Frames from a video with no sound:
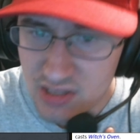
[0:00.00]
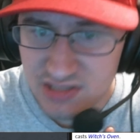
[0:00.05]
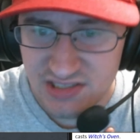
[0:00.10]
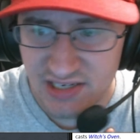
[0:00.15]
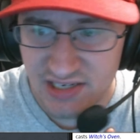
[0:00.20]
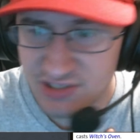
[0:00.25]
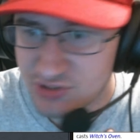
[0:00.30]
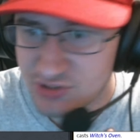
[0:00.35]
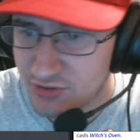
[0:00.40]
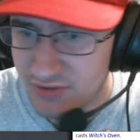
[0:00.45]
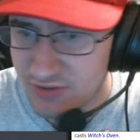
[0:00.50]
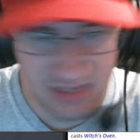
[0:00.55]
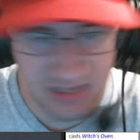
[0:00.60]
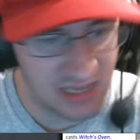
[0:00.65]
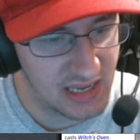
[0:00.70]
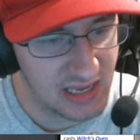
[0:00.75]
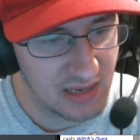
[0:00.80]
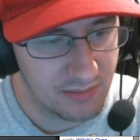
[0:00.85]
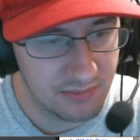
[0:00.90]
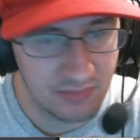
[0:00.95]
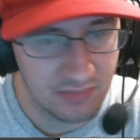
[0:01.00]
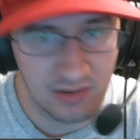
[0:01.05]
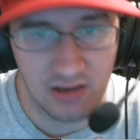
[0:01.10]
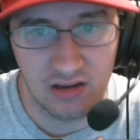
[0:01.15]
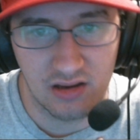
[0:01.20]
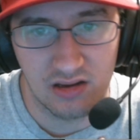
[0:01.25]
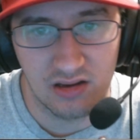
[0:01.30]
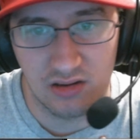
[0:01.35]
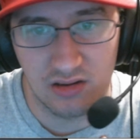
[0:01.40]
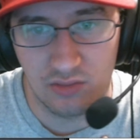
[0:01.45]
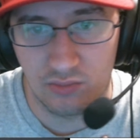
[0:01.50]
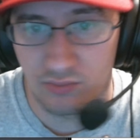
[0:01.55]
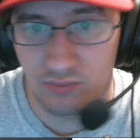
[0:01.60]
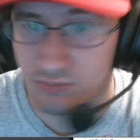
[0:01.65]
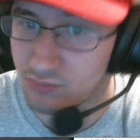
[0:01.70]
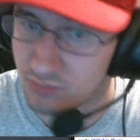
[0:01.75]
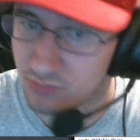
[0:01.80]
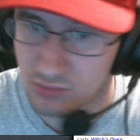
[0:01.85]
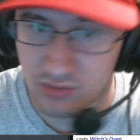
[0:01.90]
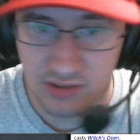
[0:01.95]
second turn of the game,
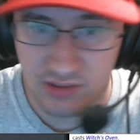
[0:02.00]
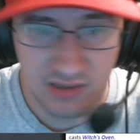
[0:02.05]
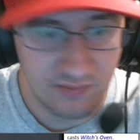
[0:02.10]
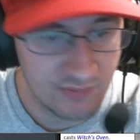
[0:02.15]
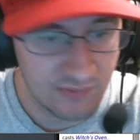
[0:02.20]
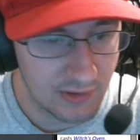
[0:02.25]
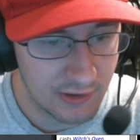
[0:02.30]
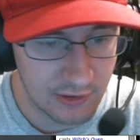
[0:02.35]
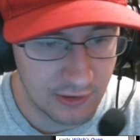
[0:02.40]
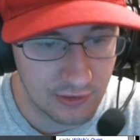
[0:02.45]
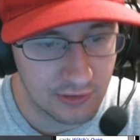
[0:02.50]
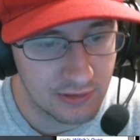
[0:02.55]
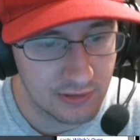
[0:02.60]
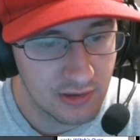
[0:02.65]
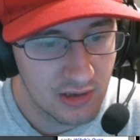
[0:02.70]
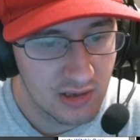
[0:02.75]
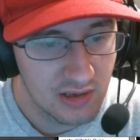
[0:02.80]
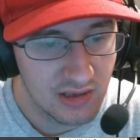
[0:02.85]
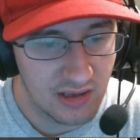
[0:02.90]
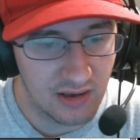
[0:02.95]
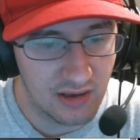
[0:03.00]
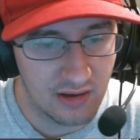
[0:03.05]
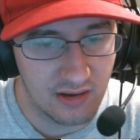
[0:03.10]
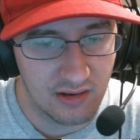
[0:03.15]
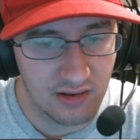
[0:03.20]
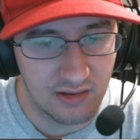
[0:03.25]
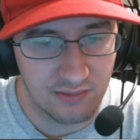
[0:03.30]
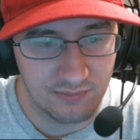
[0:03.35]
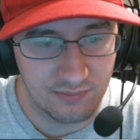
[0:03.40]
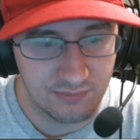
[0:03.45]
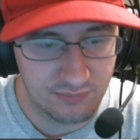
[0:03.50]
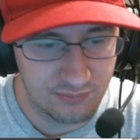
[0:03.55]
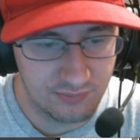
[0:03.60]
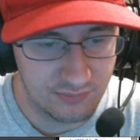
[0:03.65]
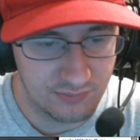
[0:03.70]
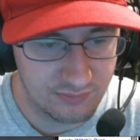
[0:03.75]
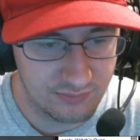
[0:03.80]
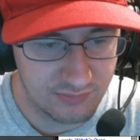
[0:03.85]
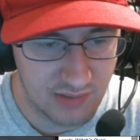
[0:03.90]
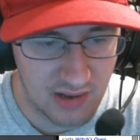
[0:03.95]
we're looking very good.
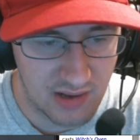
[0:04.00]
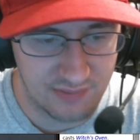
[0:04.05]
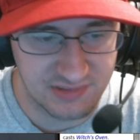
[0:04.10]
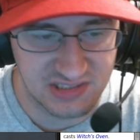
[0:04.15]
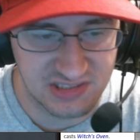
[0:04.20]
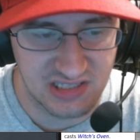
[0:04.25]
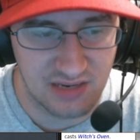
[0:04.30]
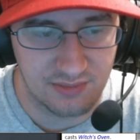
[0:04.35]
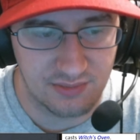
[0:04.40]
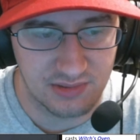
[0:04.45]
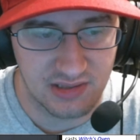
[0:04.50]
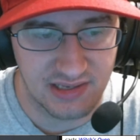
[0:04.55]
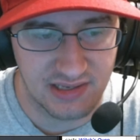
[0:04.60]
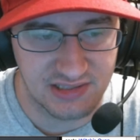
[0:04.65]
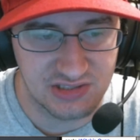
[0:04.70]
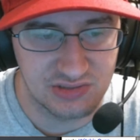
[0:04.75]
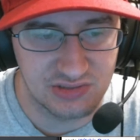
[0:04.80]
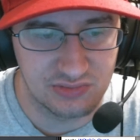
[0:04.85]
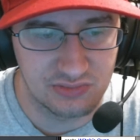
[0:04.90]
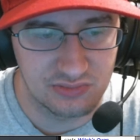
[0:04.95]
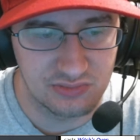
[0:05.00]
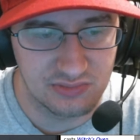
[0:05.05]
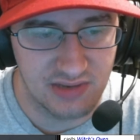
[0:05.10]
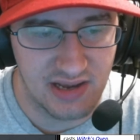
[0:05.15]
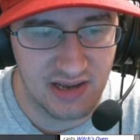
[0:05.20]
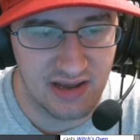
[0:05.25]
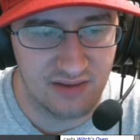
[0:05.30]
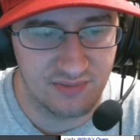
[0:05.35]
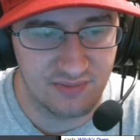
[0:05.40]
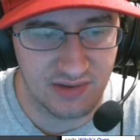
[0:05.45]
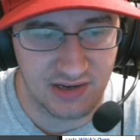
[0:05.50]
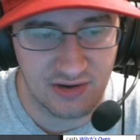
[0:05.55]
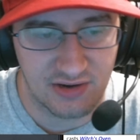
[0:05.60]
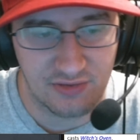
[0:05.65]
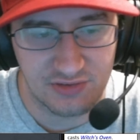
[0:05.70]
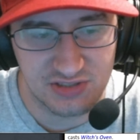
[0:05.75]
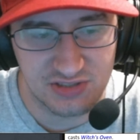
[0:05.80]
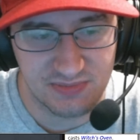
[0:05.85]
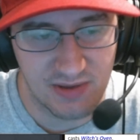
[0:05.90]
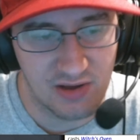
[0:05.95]
obviously I would like to have like
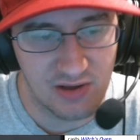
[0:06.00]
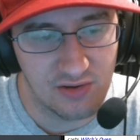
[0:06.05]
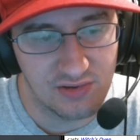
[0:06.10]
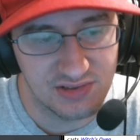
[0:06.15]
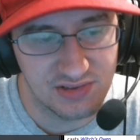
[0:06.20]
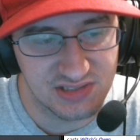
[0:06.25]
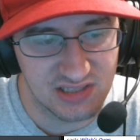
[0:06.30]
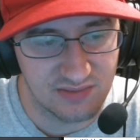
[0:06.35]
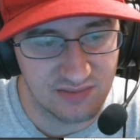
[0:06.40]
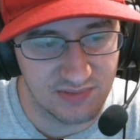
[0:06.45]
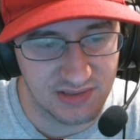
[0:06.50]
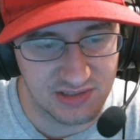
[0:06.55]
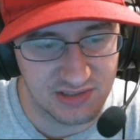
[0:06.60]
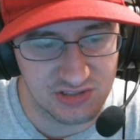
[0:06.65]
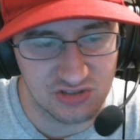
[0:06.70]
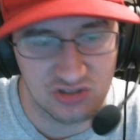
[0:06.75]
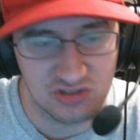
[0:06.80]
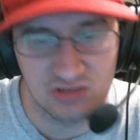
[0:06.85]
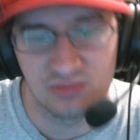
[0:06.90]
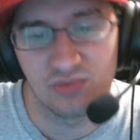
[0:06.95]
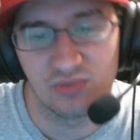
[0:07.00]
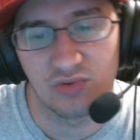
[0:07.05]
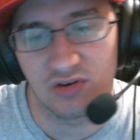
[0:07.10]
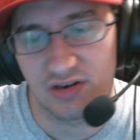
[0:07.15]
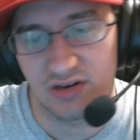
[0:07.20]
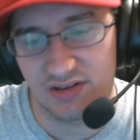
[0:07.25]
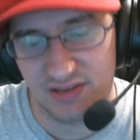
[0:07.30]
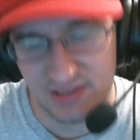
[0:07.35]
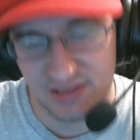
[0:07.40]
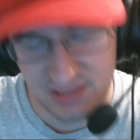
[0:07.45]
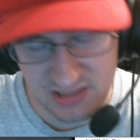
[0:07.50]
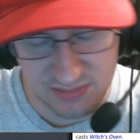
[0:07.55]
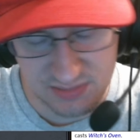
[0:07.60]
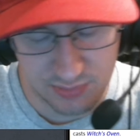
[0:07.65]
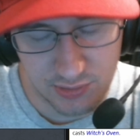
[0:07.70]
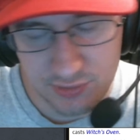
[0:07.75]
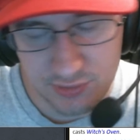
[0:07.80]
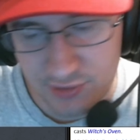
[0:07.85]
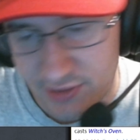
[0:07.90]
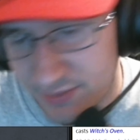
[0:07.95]
another spell instead of like this Herborg or like this
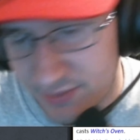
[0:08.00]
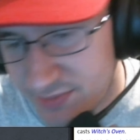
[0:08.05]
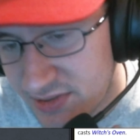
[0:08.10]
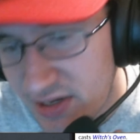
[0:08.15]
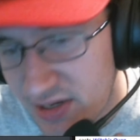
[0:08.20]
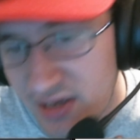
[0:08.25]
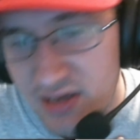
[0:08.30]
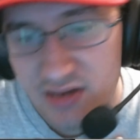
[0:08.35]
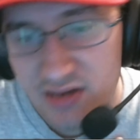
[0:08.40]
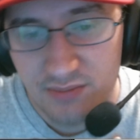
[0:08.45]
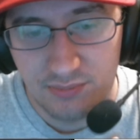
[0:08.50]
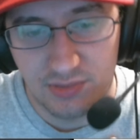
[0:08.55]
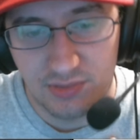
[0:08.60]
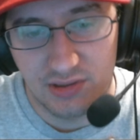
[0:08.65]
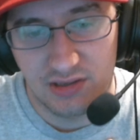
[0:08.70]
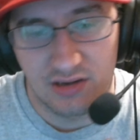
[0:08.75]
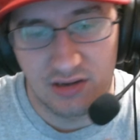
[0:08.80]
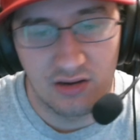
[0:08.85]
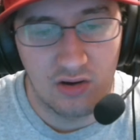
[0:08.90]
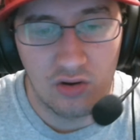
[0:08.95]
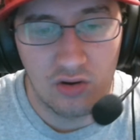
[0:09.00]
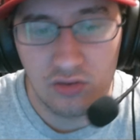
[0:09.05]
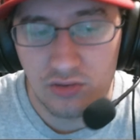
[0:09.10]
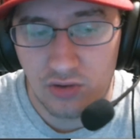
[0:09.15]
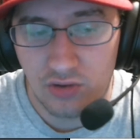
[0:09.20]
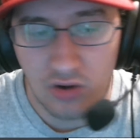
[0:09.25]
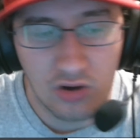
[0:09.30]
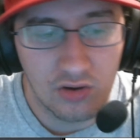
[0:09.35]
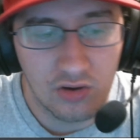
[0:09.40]
Blood Crypt. But all in